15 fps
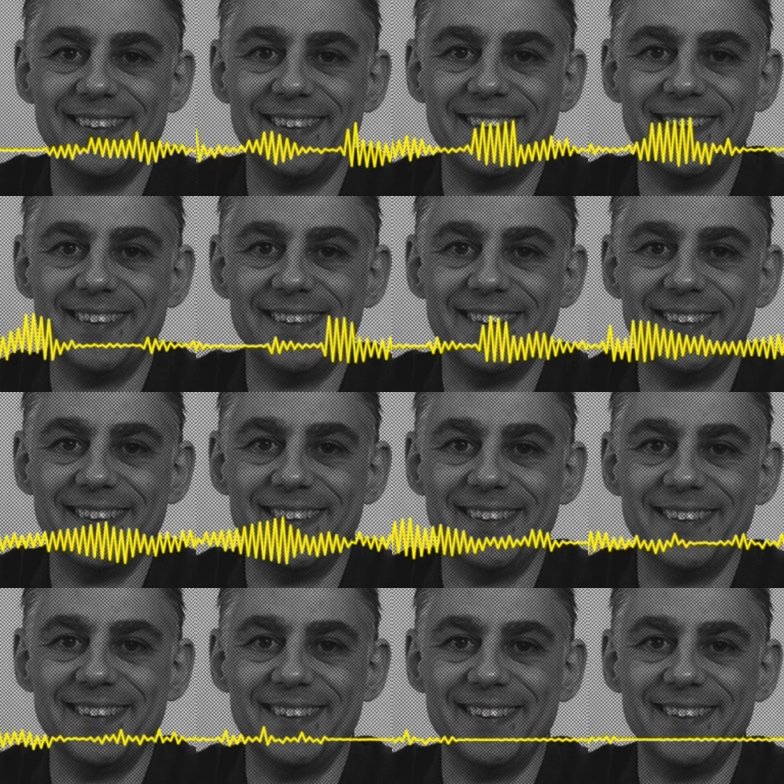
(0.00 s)
about 2 years
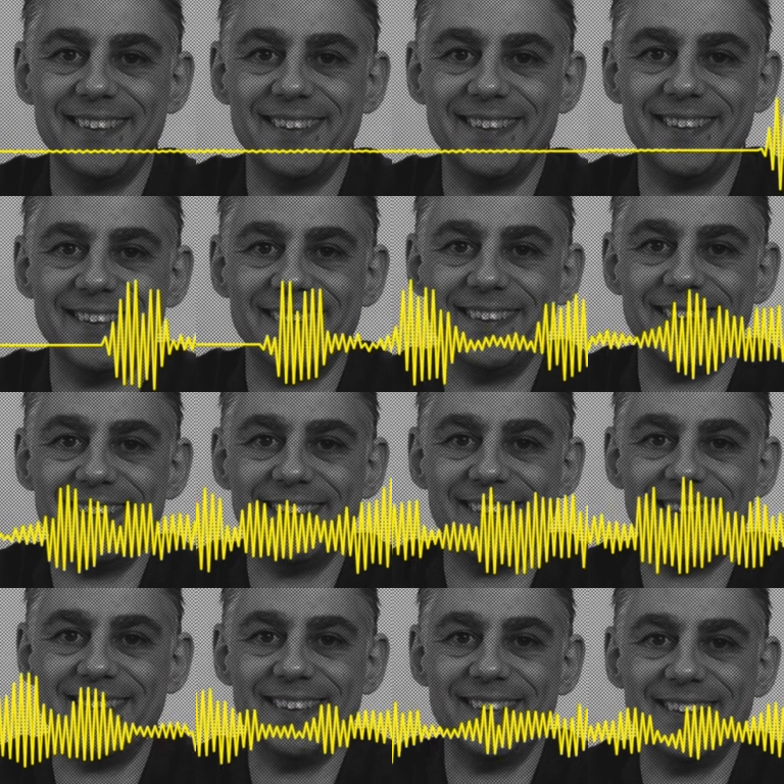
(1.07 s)
ago. But there was
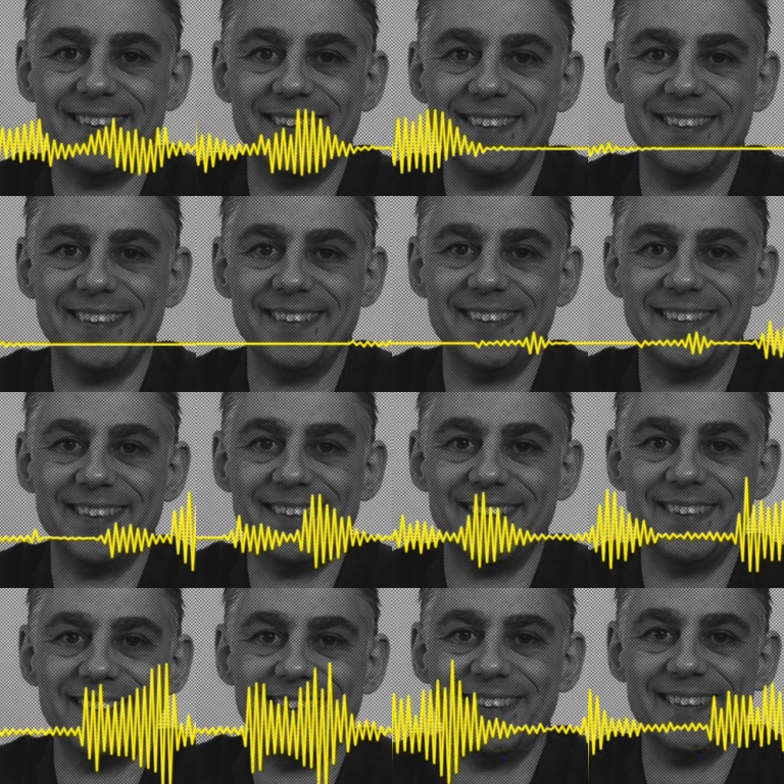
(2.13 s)
a
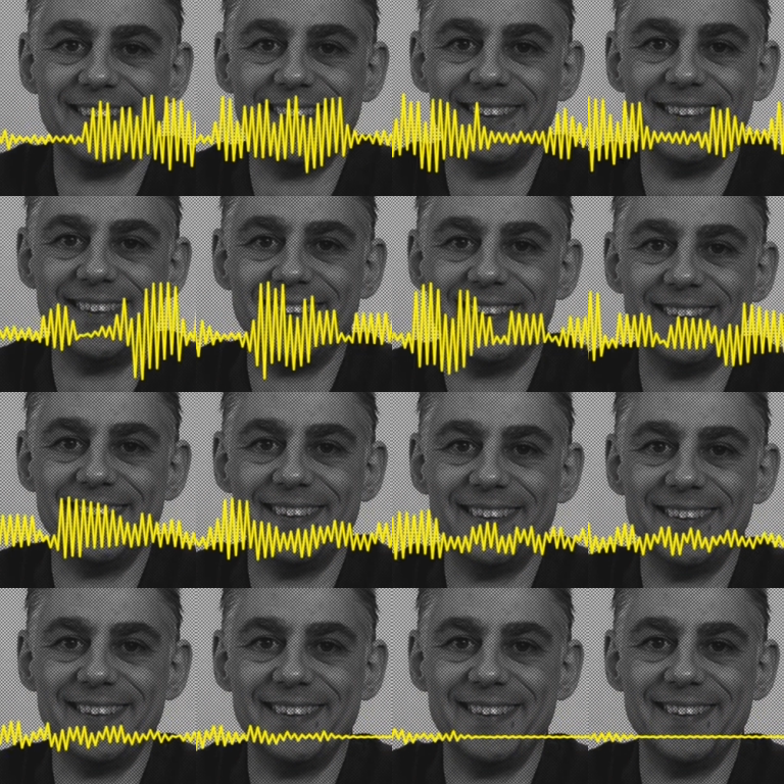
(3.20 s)
particular part of On
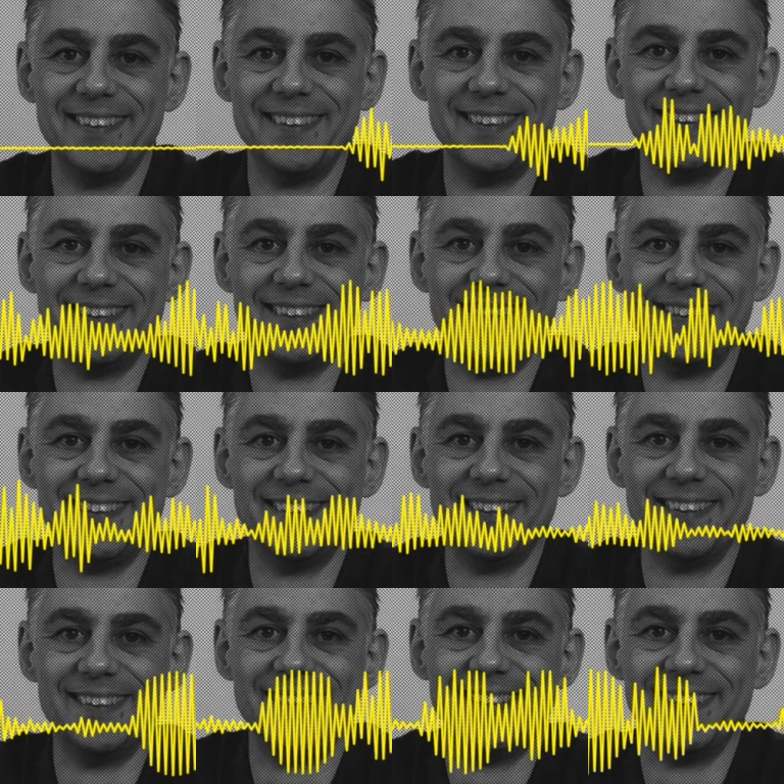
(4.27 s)
Mars, and it was
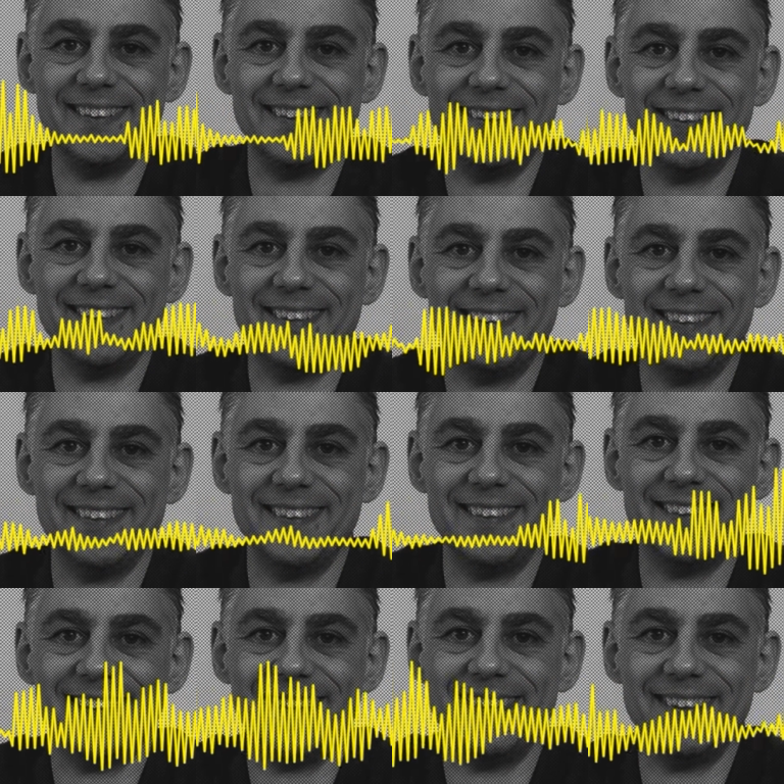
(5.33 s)
about 2 or 3 in the morning, and
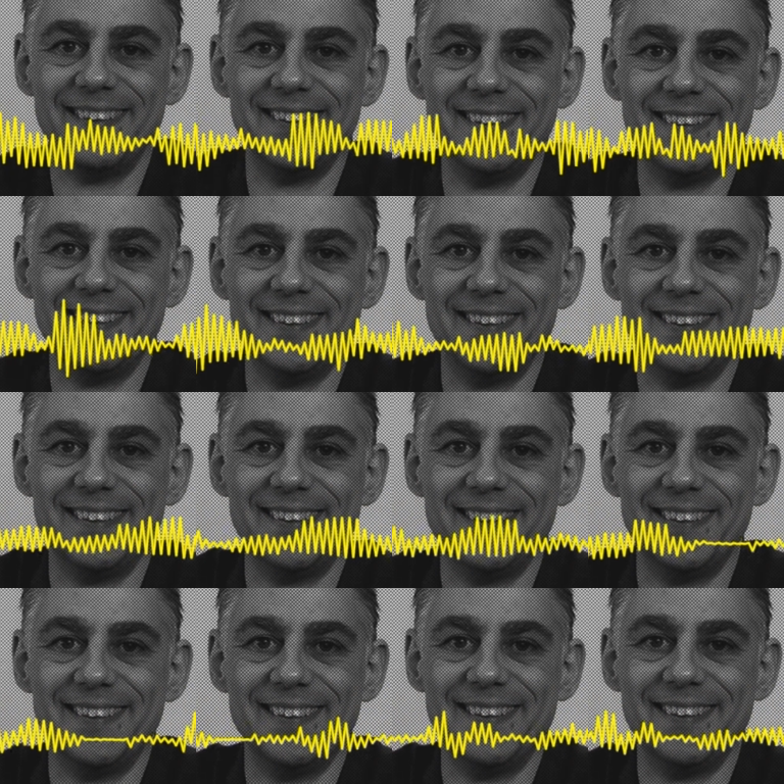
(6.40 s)
there I was in bed on the
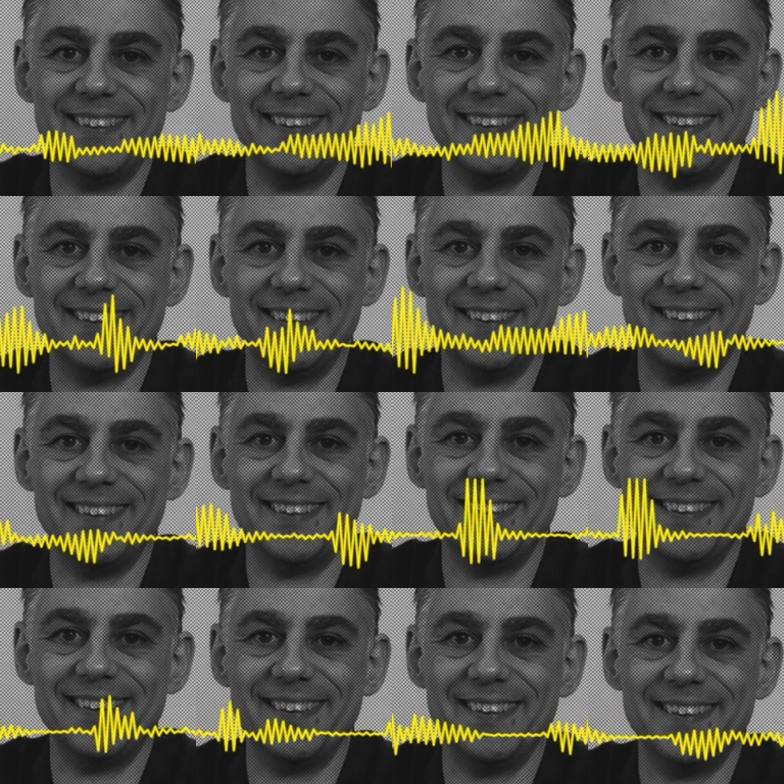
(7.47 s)
iPad, and we were having this
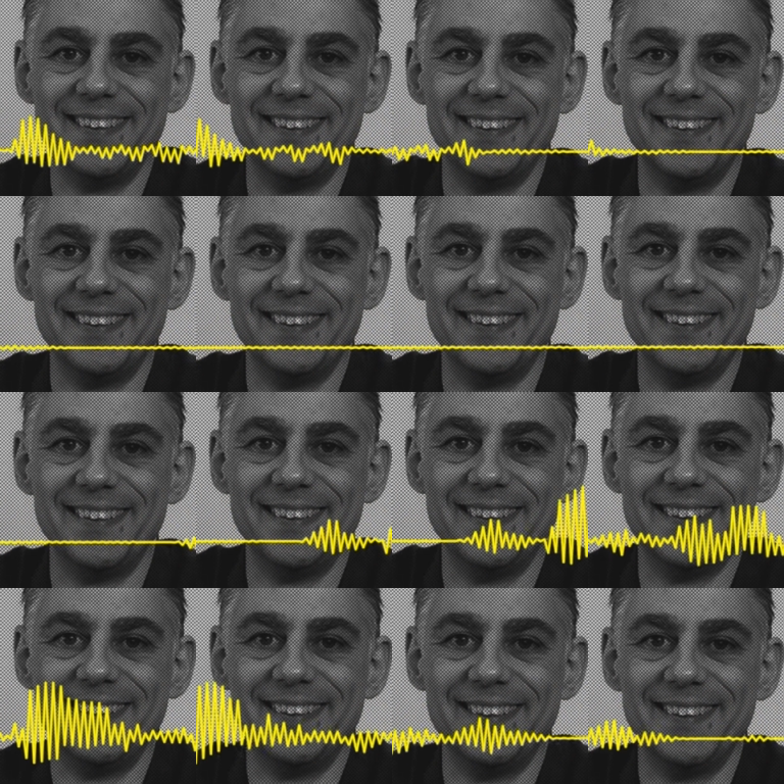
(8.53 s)
back and forth
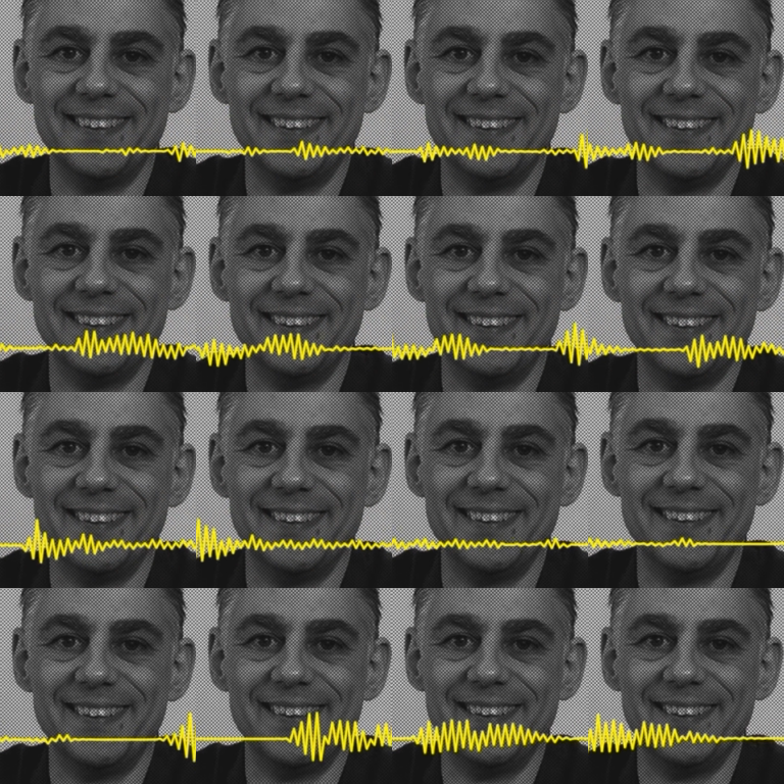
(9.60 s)
about this particular thing.
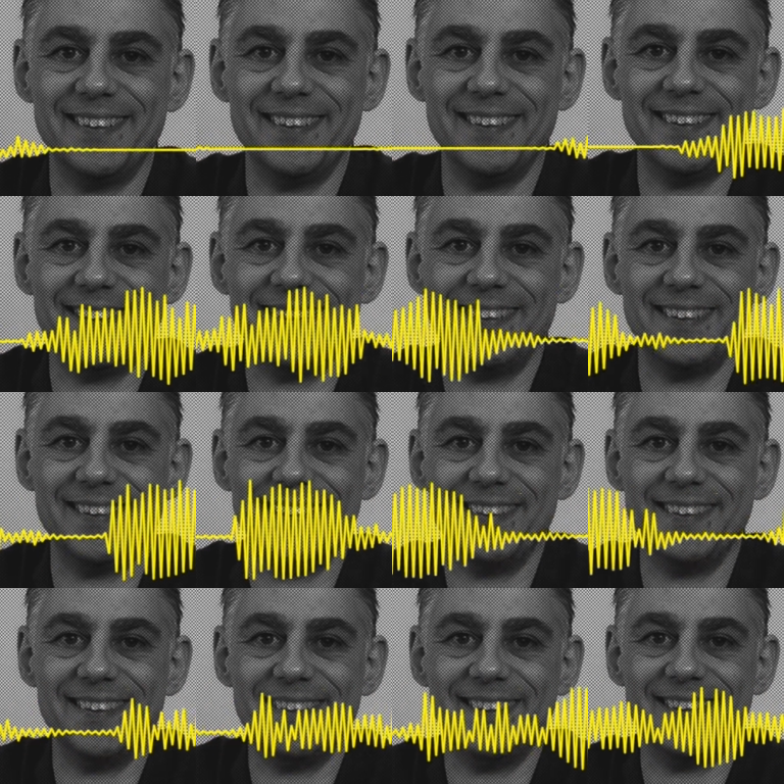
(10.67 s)
And I
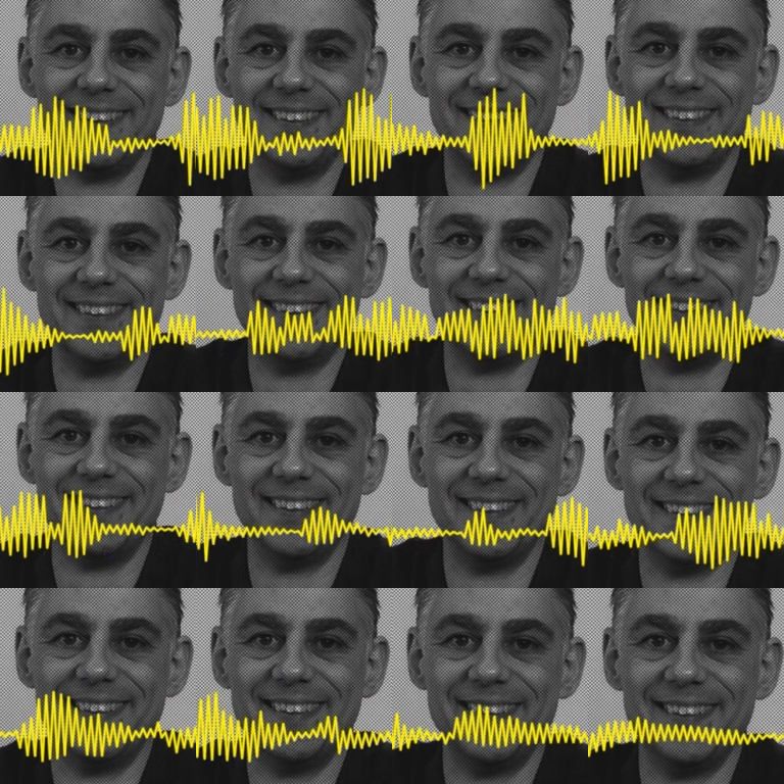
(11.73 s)
felt he was getting a little
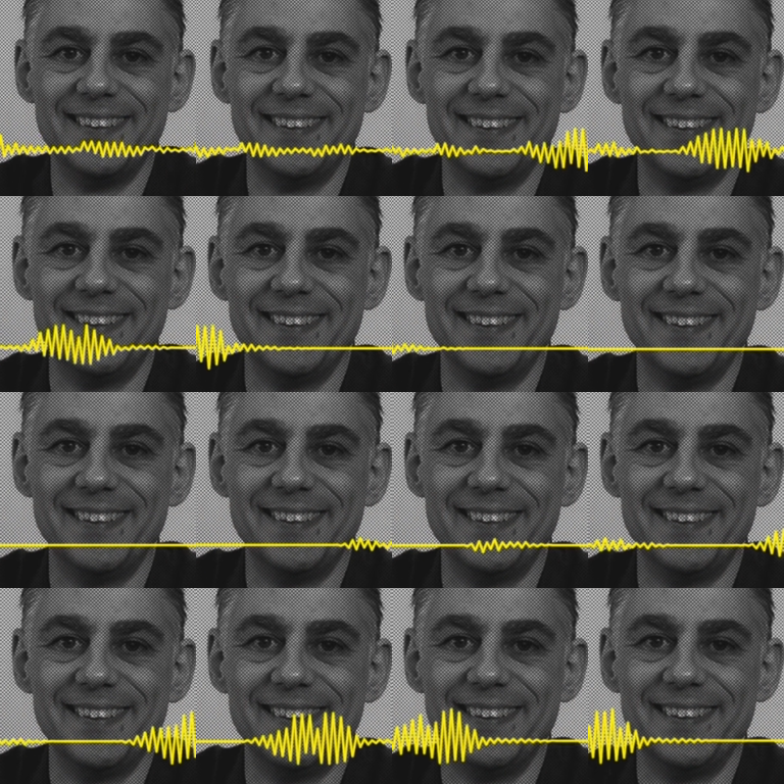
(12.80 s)
bit angry.
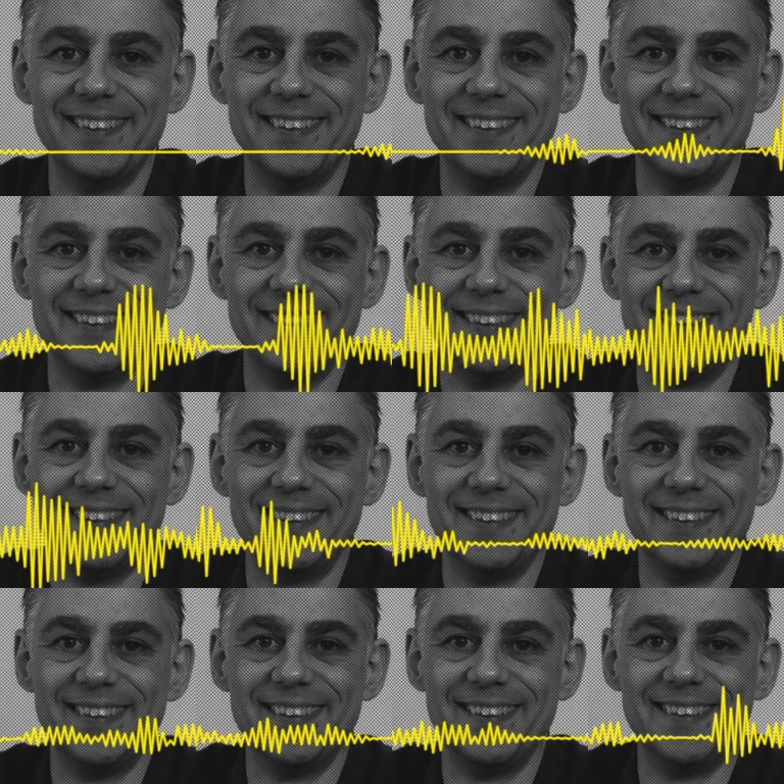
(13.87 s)
He probably
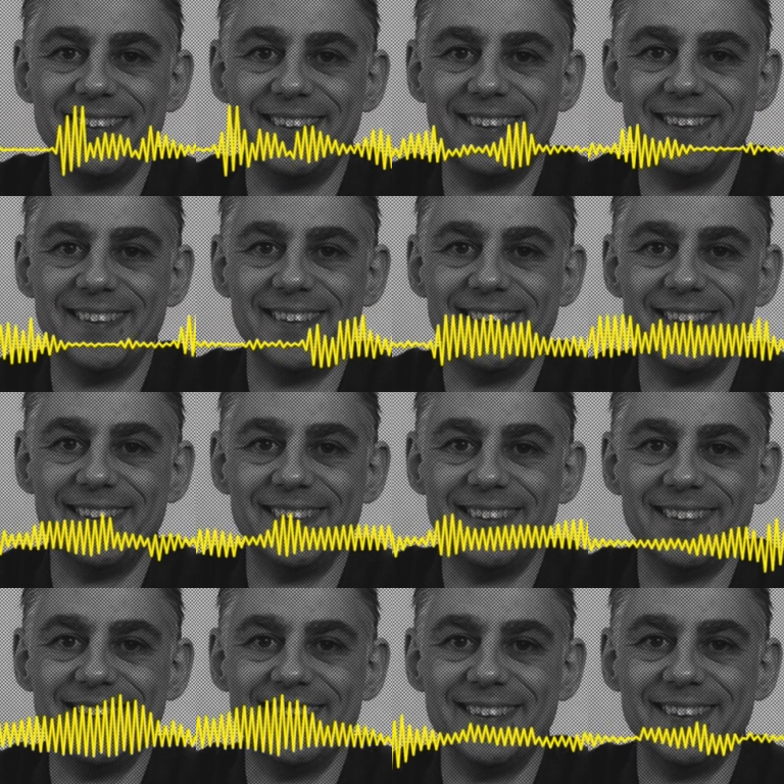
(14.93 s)
wasn't. He was probably just tired and
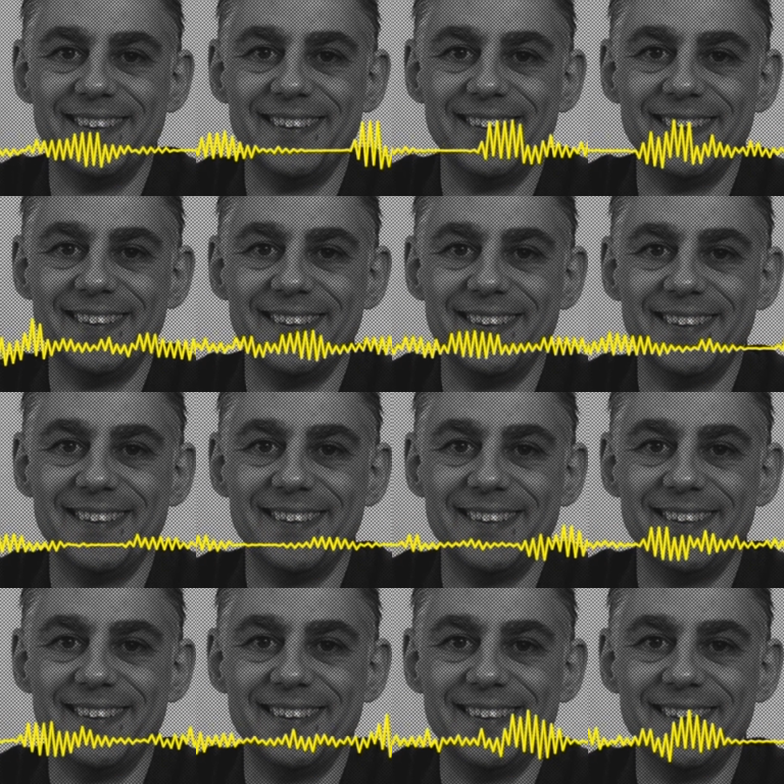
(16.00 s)
the language barrier and things
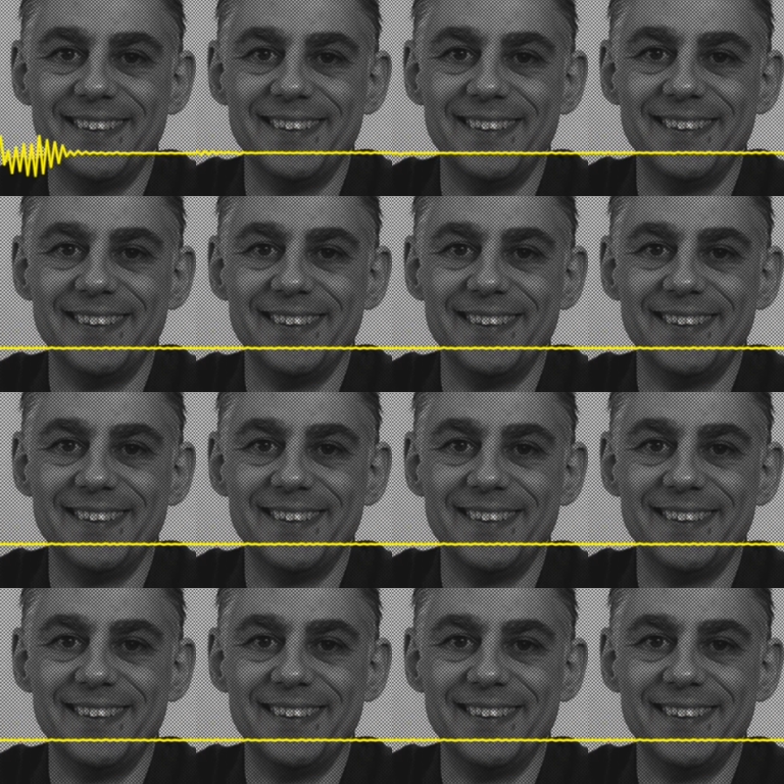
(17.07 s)
like that.